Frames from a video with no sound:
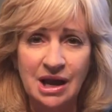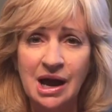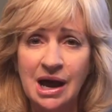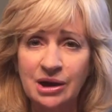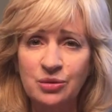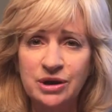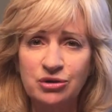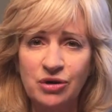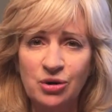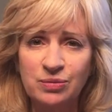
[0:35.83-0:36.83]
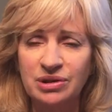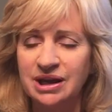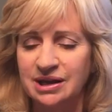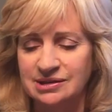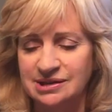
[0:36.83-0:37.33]
How do we grow
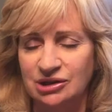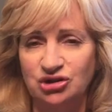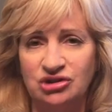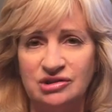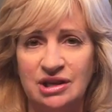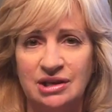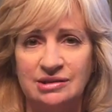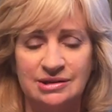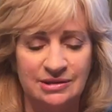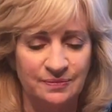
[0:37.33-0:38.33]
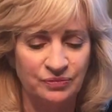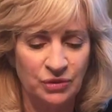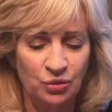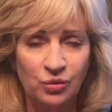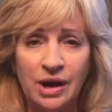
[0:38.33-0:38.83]
plants such as these?
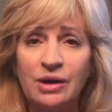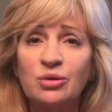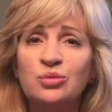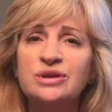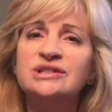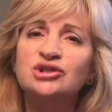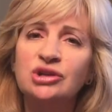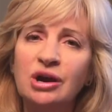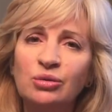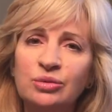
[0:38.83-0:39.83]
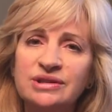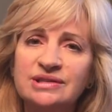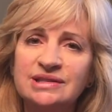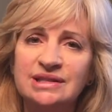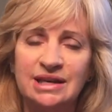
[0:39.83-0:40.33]
Well, we start with a
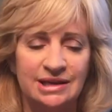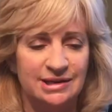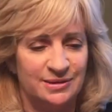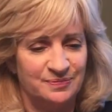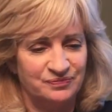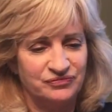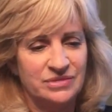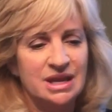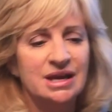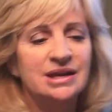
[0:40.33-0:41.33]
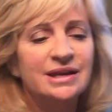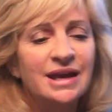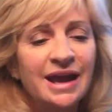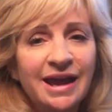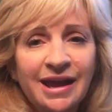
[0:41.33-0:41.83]
seed.
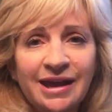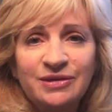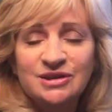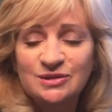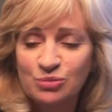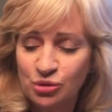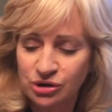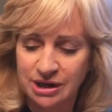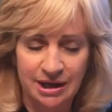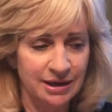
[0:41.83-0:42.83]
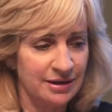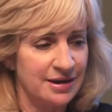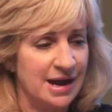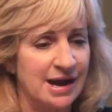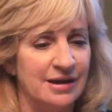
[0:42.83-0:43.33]
And this morning,
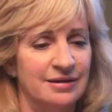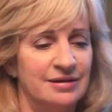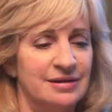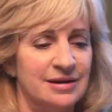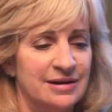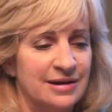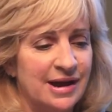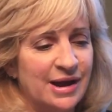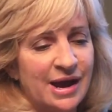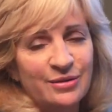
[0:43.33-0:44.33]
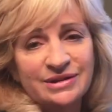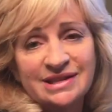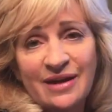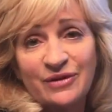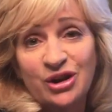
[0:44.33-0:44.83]
I was
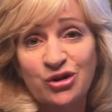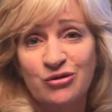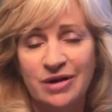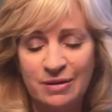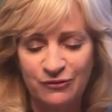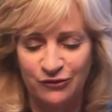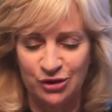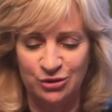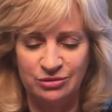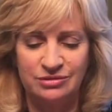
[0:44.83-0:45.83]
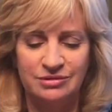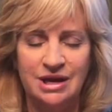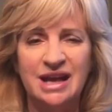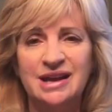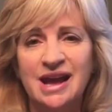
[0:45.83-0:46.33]
having a grapefruit
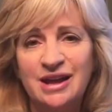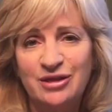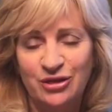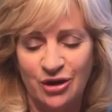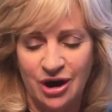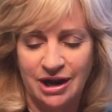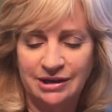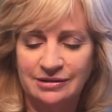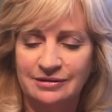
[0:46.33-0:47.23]
and I thought,